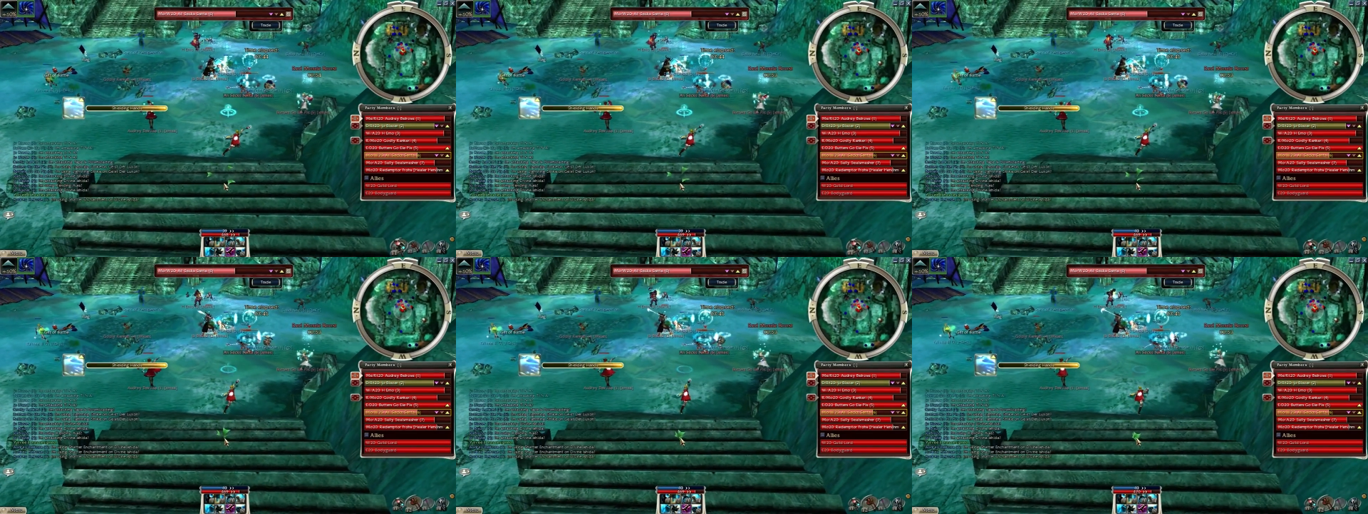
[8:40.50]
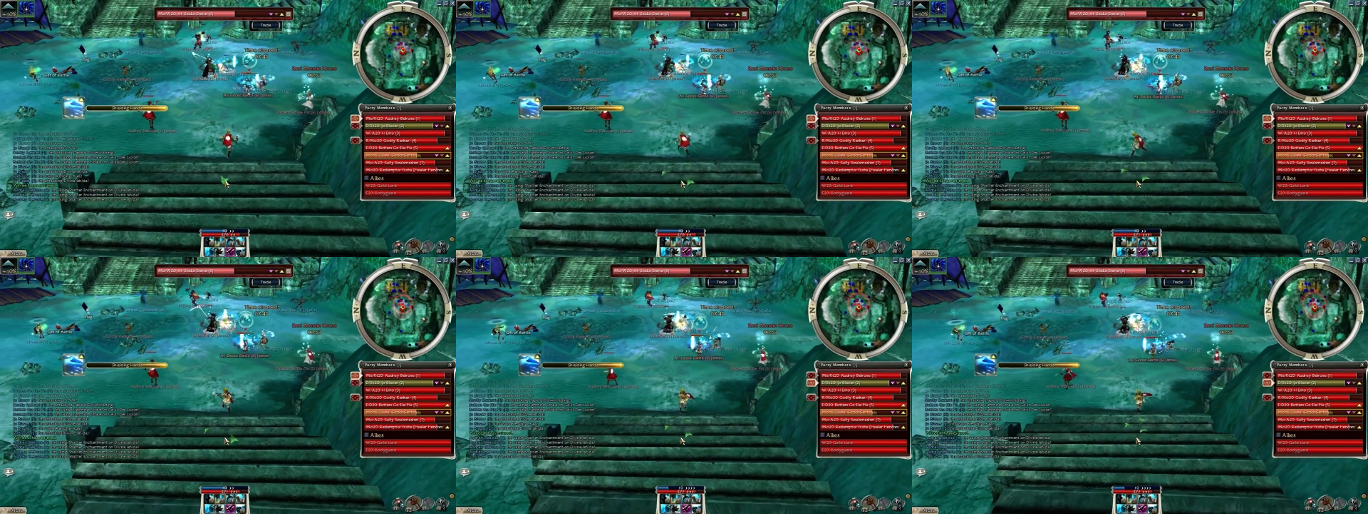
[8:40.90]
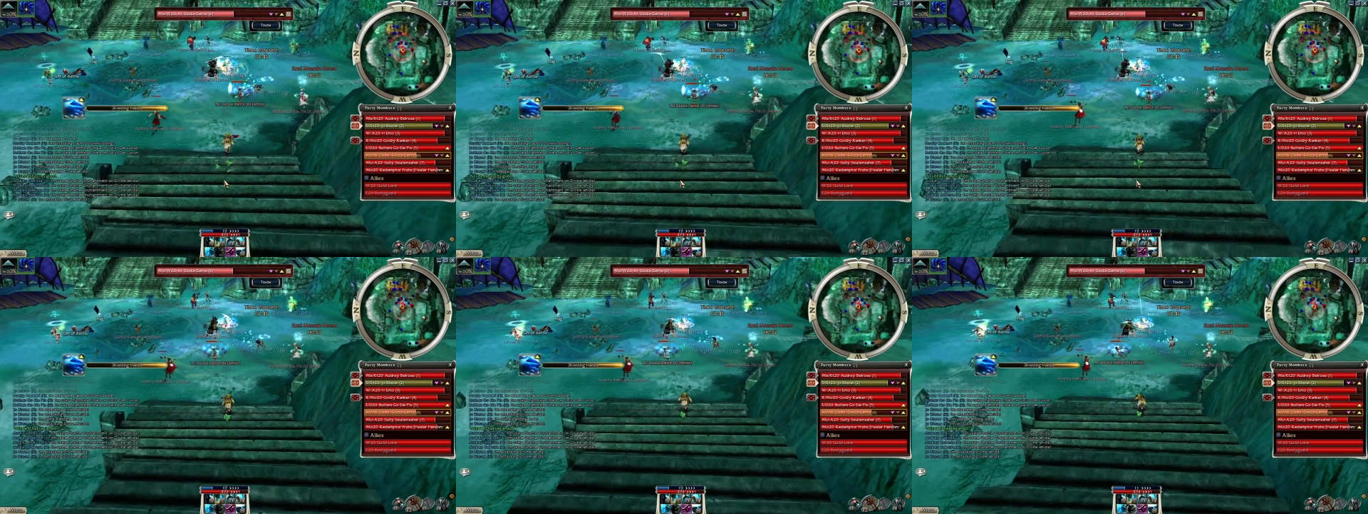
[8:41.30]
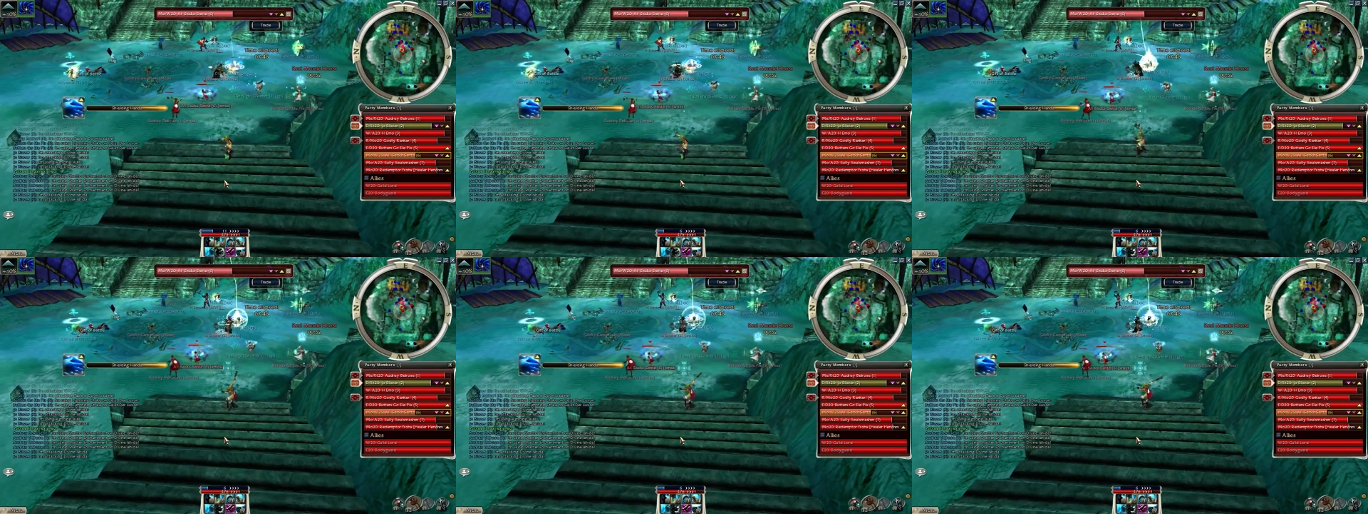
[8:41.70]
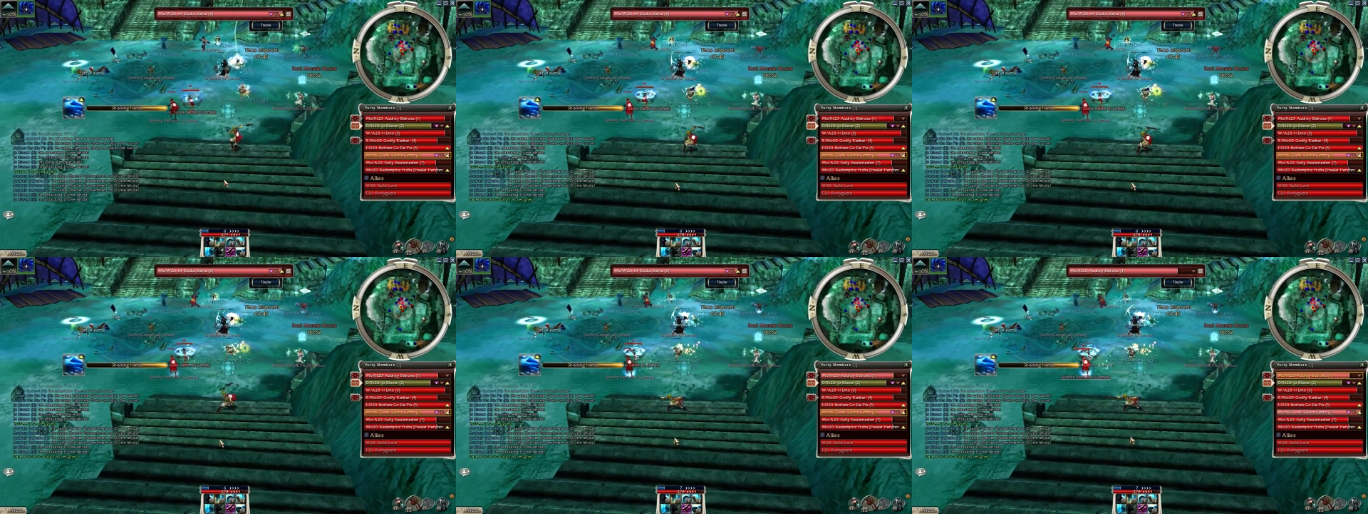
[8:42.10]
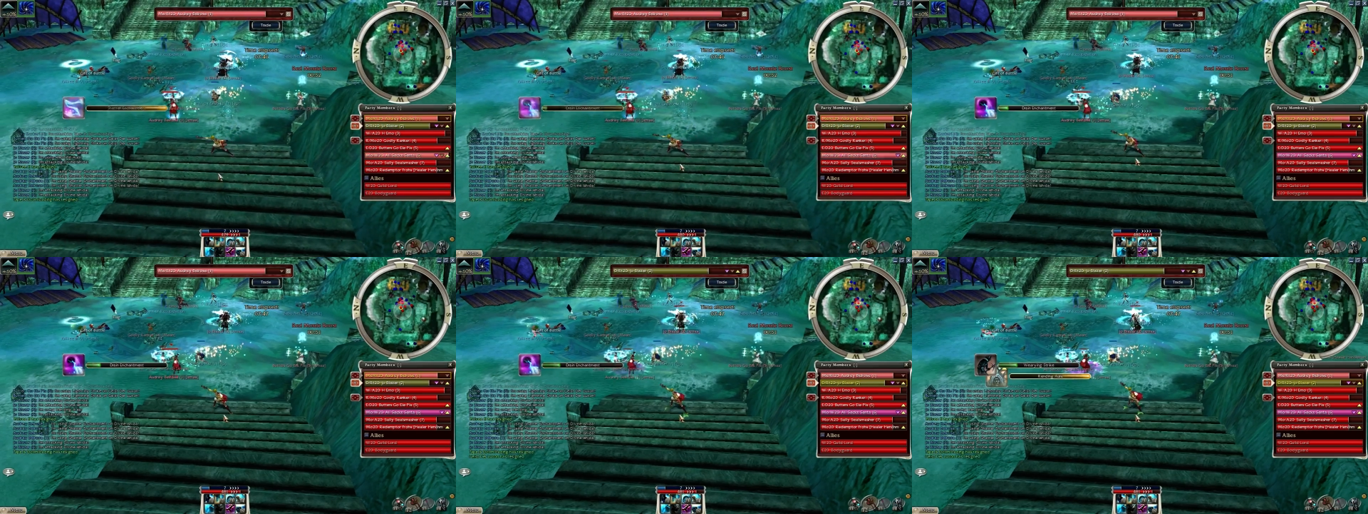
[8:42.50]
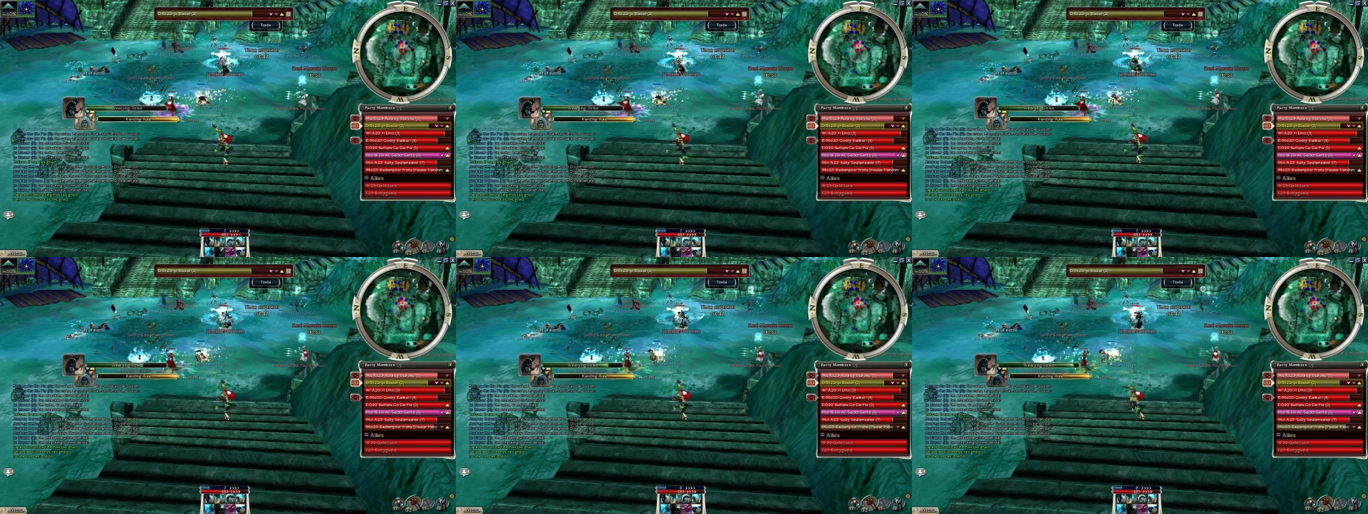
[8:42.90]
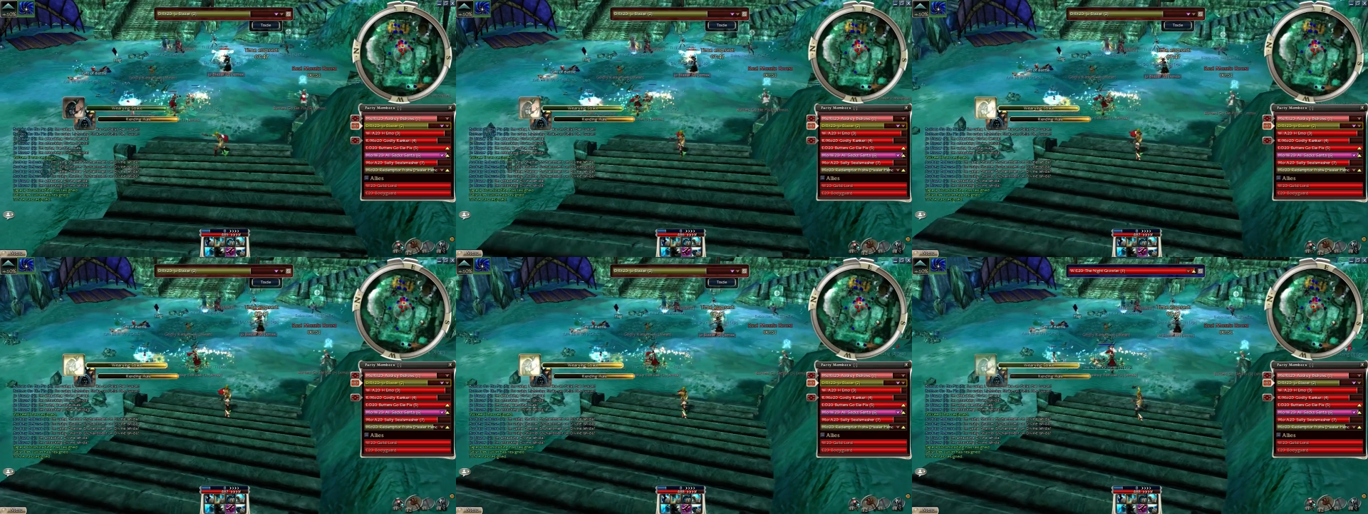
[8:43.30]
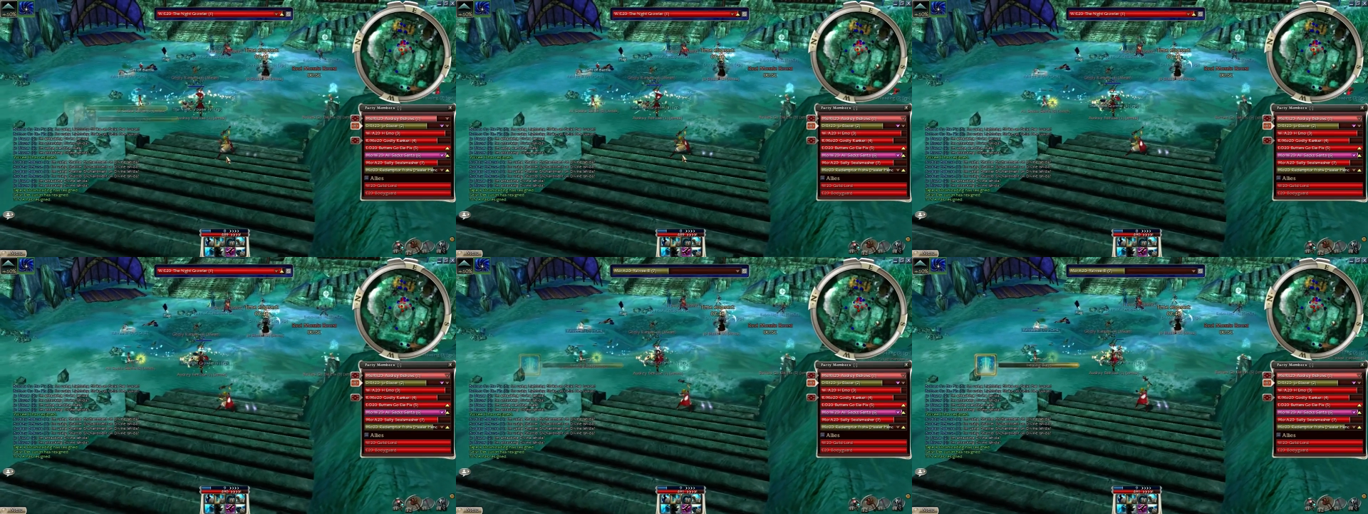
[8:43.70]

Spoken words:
No face is visible, so there are no lips to read.